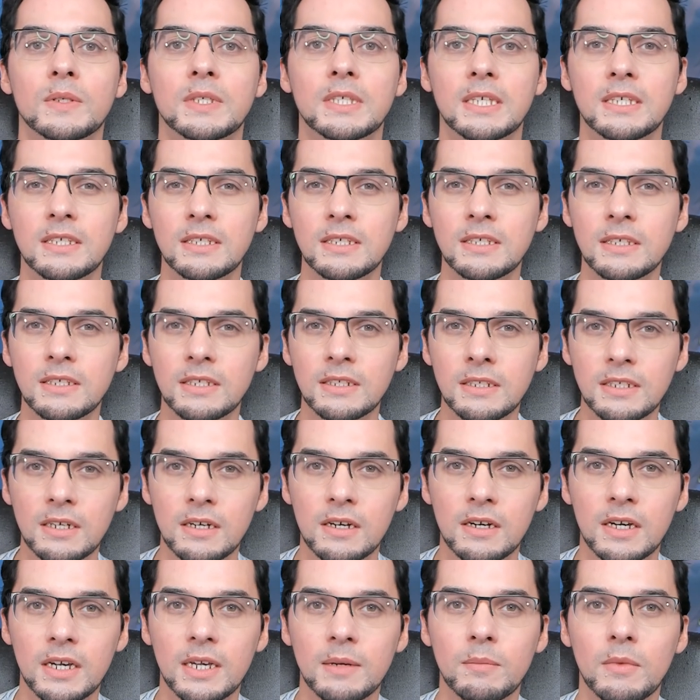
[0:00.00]
this is a
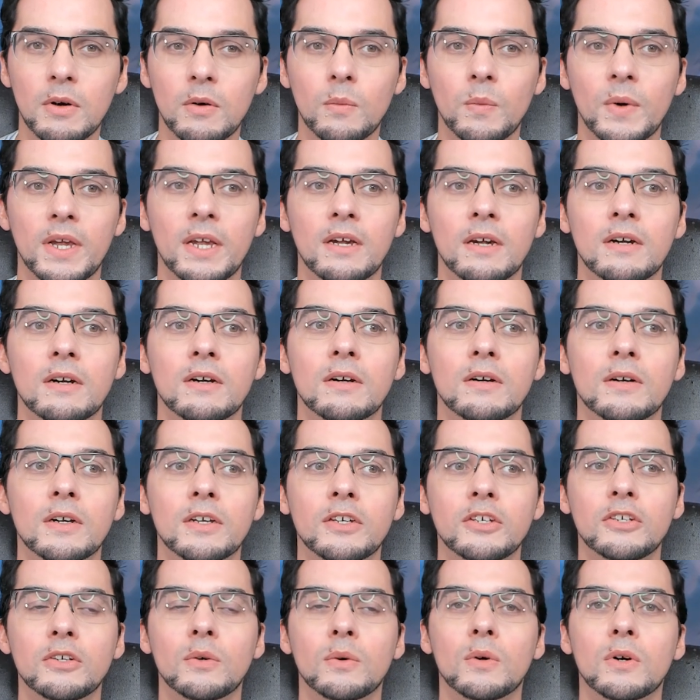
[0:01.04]
time where
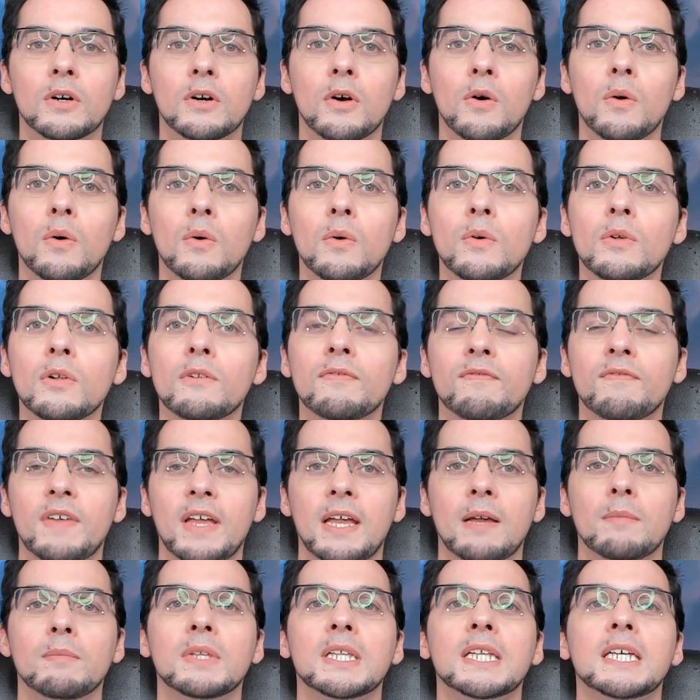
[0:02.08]
your whole
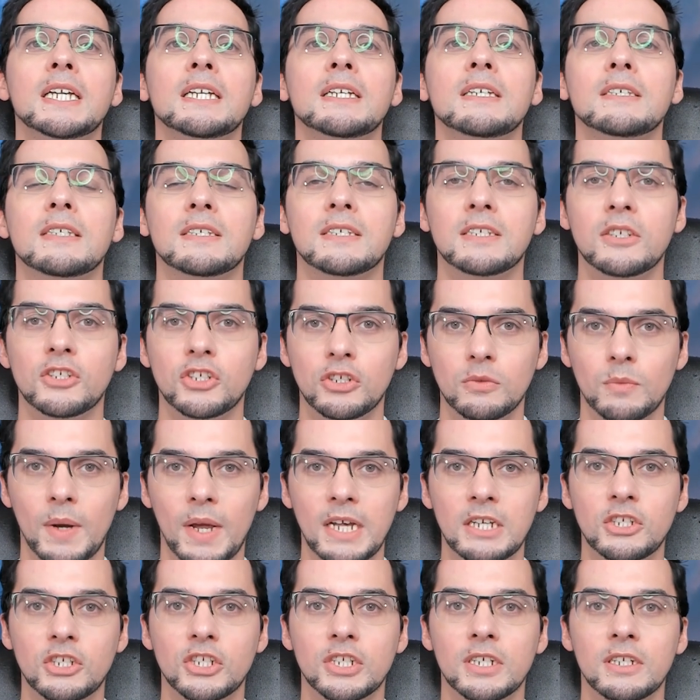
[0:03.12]
family
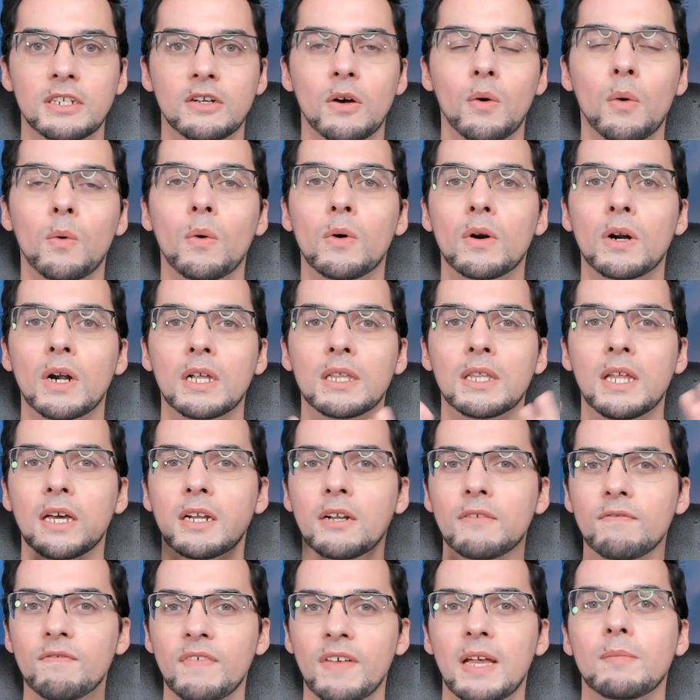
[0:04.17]
situation or a lot
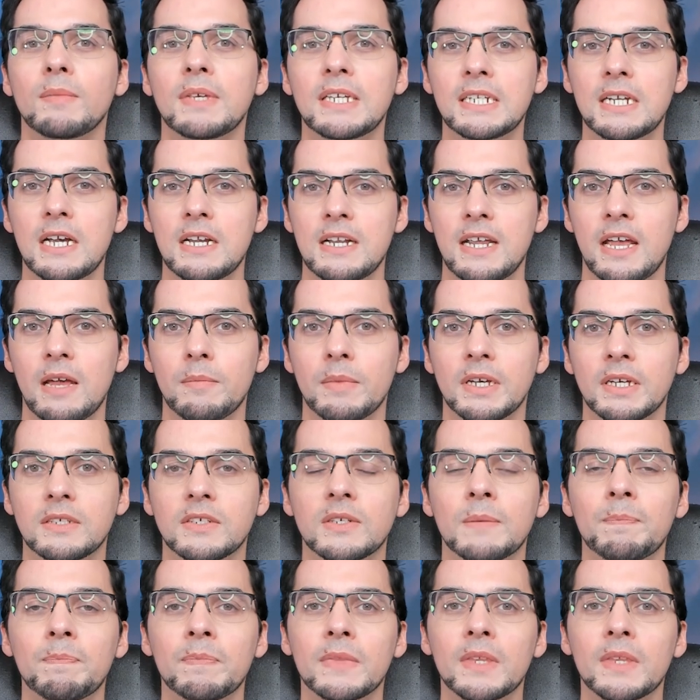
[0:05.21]
of family dynamics